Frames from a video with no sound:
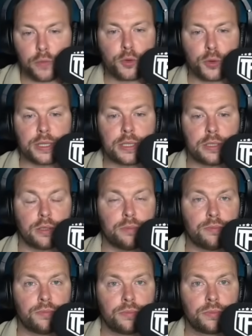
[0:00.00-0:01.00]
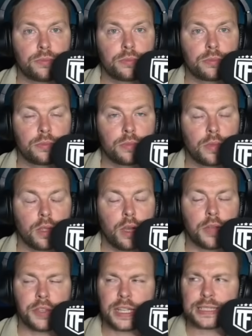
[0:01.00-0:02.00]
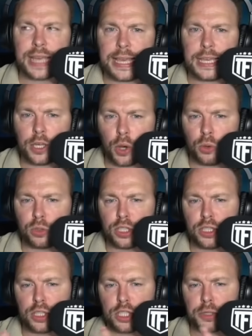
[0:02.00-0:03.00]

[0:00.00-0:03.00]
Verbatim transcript: of criticism. I think that's eight goals since the